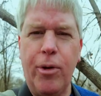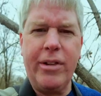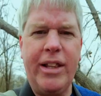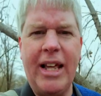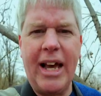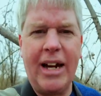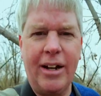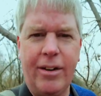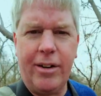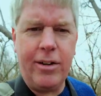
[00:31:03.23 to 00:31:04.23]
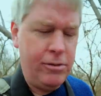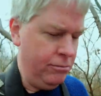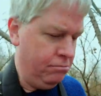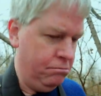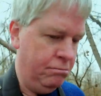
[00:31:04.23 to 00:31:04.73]
more than that. I don't know.
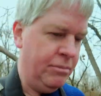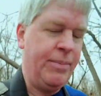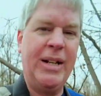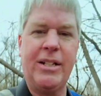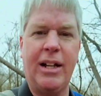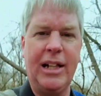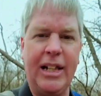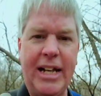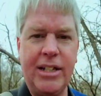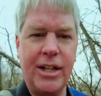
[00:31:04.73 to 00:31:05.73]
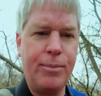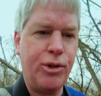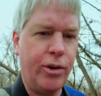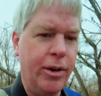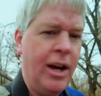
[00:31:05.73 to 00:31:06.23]
Depends on the lens, I'm
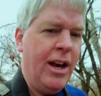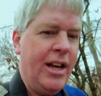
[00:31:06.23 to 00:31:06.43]
sure.